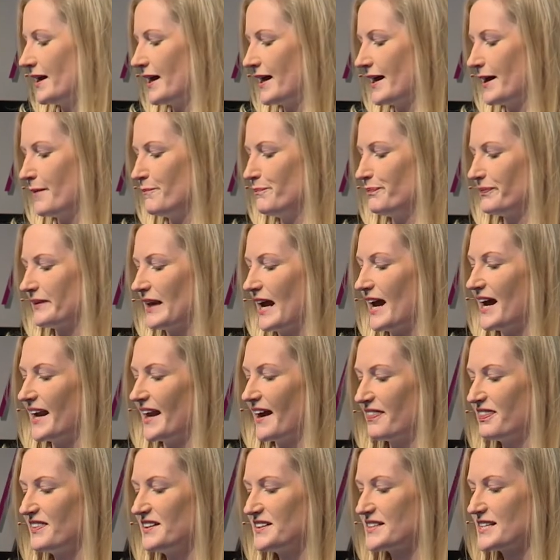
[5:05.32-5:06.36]
And
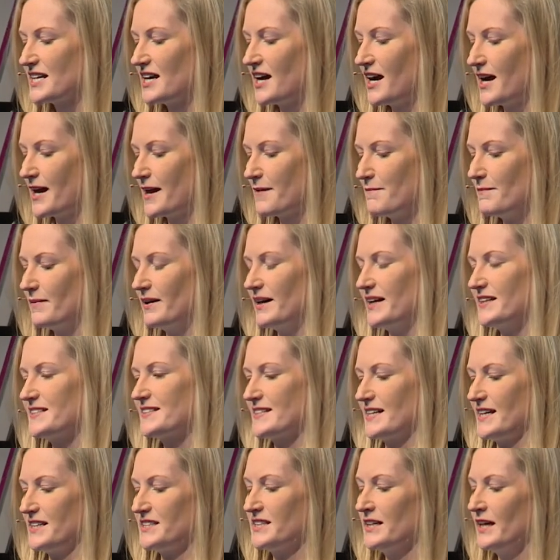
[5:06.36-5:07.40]
at the time, I
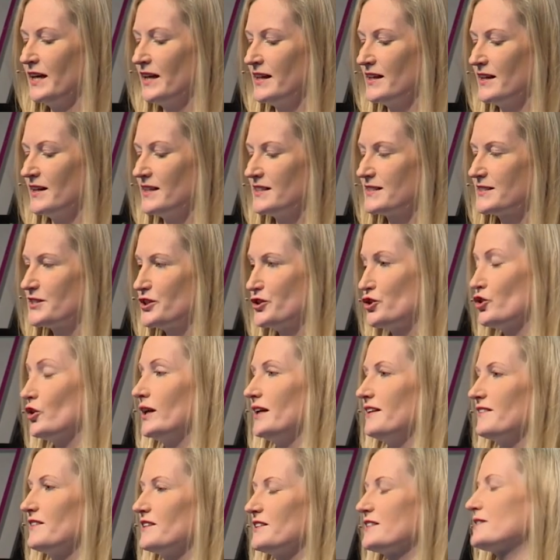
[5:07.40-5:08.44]
said,
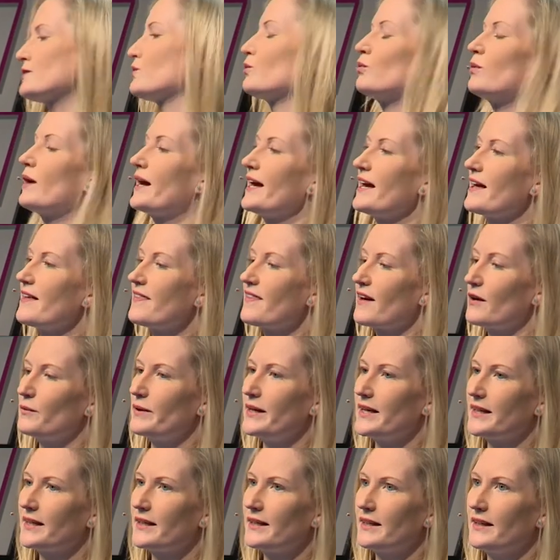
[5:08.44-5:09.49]
surely there's a way that
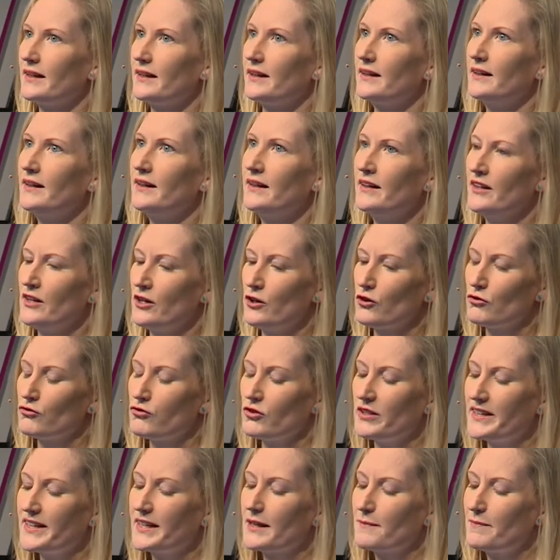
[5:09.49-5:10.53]
we can
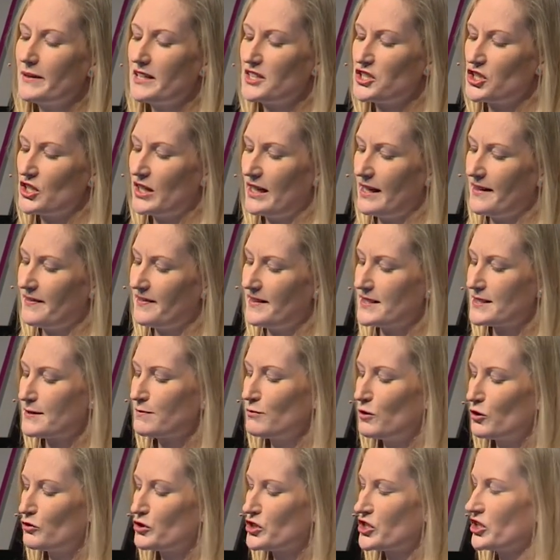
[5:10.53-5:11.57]
recapitulate
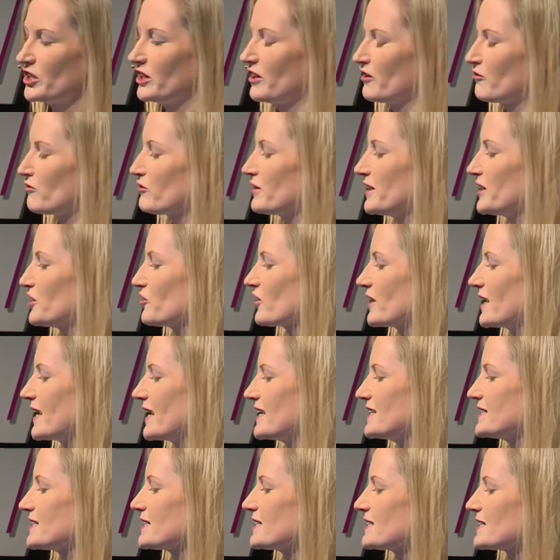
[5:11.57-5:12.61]
this motion or
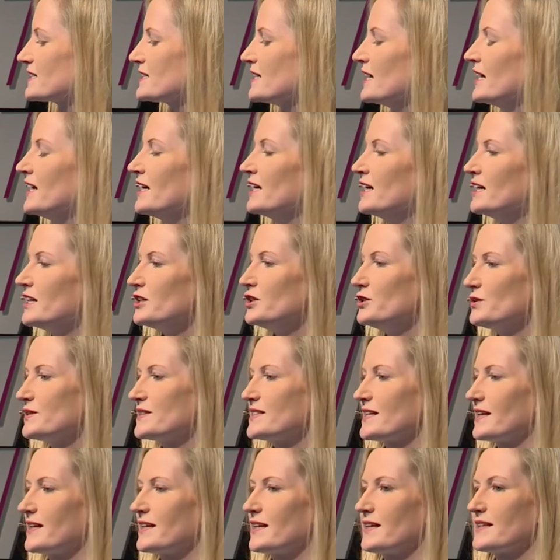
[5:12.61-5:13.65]
recreate it
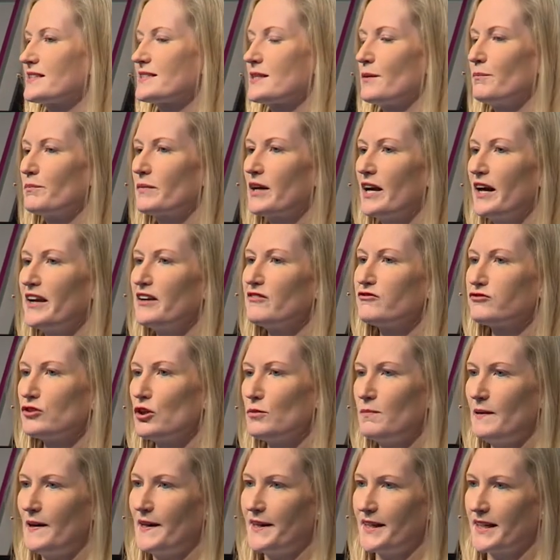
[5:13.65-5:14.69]
using some kind of
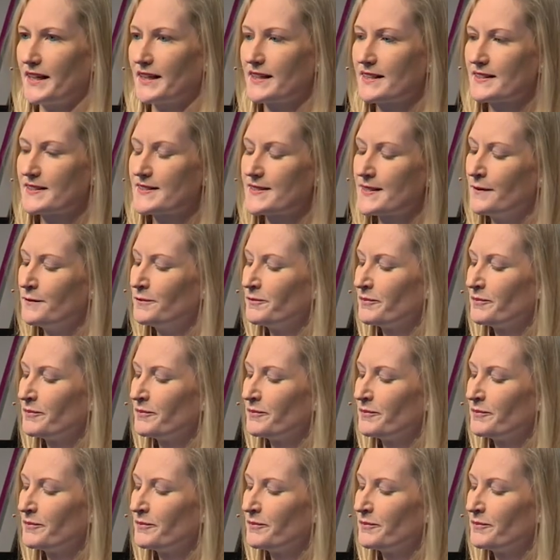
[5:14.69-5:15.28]
robotics.